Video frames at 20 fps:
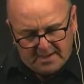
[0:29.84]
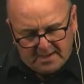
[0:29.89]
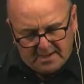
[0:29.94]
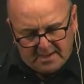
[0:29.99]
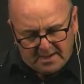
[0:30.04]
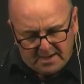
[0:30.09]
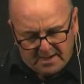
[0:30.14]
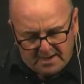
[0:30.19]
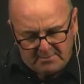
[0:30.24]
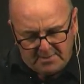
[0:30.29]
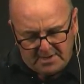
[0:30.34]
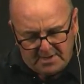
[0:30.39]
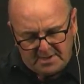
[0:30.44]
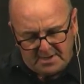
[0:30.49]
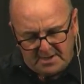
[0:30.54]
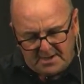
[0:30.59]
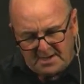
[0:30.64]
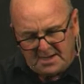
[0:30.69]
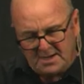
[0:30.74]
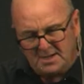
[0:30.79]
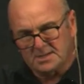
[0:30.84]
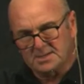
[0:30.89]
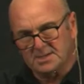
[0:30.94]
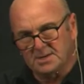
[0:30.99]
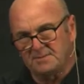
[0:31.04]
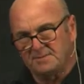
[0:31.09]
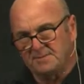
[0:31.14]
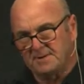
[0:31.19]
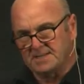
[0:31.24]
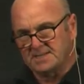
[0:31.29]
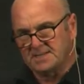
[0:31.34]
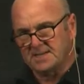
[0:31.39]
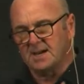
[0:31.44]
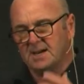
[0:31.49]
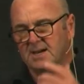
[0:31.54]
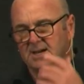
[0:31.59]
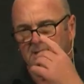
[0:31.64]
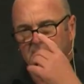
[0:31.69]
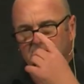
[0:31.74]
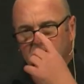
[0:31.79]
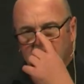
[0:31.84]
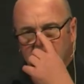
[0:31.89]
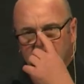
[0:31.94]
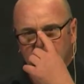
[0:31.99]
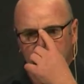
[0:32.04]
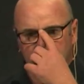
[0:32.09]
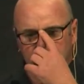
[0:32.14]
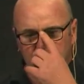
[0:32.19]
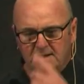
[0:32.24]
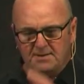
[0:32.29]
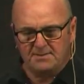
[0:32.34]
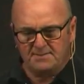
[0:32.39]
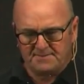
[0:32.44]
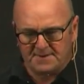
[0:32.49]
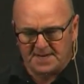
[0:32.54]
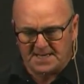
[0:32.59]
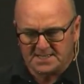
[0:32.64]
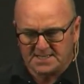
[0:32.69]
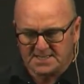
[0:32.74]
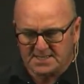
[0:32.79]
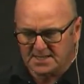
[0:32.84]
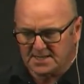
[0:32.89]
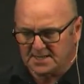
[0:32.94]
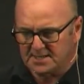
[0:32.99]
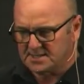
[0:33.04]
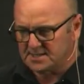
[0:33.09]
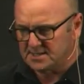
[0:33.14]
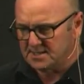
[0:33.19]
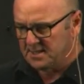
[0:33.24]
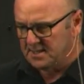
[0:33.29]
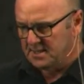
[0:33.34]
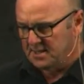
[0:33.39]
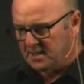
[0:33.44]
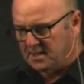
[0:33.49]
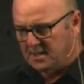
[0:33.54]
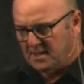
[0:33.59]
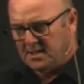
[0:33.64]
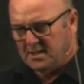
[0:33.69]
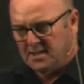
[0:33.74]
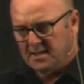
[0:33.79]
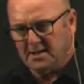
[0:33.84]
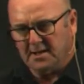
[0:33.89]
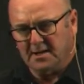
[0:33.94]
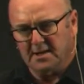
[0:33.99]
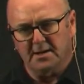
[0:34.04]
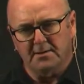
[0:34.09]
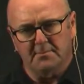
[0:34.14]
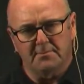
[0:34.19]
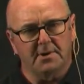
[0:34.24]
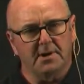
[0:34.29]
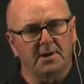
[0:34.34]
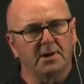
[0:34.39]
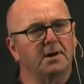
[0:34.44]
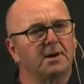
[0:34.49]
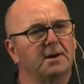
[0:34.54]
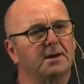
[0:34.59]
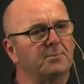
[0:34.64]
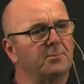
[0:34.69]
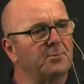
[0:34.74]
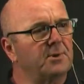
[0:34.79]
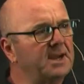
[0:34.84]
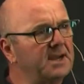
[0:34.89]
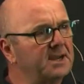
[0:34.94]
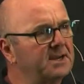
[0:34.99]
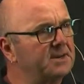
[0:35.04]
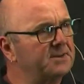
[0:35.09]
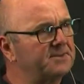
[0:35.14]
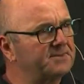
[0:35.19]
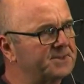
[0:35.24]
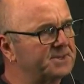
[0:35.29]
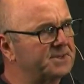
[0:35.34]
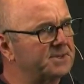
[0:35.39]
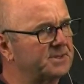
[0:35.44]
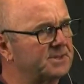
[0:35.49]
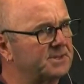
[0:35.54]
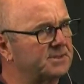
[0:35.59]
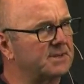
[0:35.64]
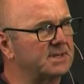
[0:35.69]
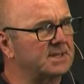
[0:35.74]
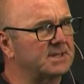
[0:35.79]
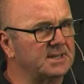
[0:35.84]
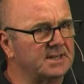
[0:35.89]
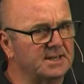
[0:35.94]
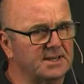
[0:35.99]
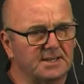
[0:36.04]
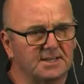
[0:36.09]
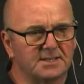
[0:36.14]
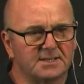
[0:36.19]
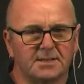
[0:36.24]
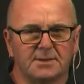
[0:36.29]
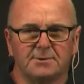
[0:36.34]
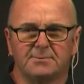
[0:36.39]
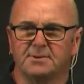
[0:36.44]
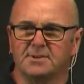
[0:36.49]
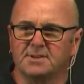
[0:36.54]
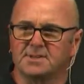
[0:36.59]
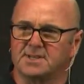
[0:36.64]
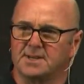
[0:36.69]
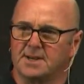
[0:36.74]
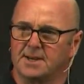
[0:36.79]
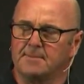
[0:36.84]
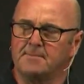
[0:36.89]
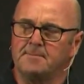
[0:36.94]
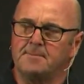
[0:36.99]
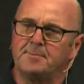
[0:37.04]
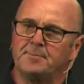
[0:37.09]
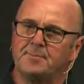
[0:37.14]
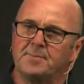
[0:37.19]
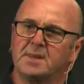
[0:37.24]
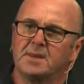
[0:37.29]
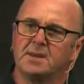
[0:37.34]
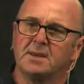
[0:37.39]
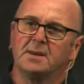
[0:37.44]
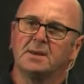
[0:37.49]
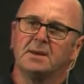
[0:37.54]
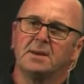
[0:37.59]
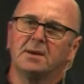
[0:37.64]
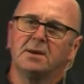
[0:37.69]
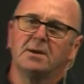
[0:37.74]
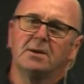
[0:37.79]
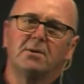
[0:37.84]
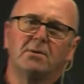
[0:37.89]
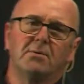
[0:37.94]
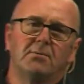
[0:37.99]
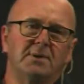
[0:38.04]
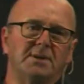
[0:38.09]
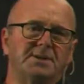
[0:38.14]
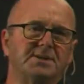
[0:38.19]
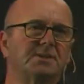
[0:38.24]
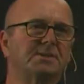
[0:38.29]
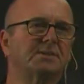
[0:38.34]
Um, and so Fred Sanger invented um, a way of doing DNA sequencing, which is